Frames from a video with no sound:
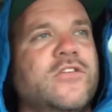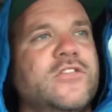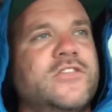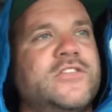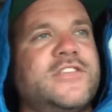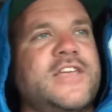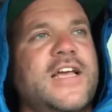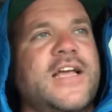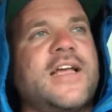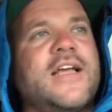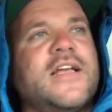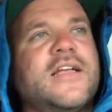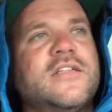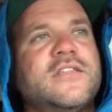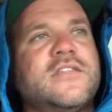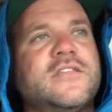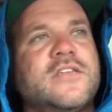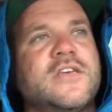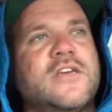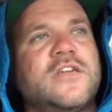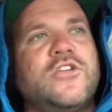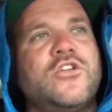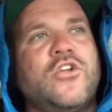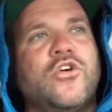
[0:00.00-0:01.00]
Second,
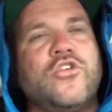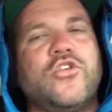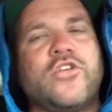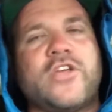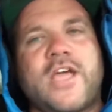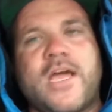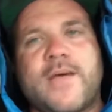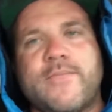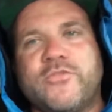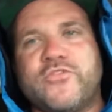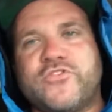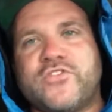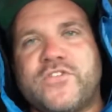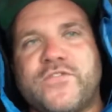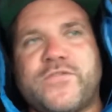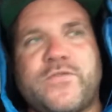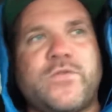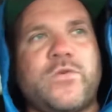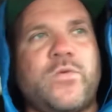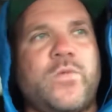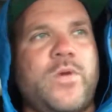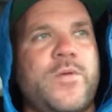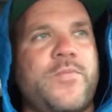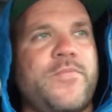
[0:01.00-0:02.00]
know your chemistry from
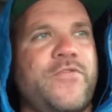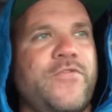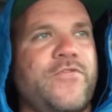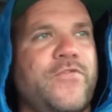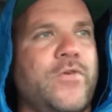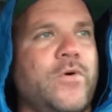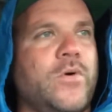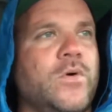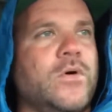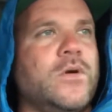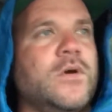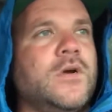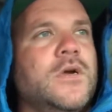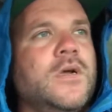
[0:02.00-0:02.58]
the week before.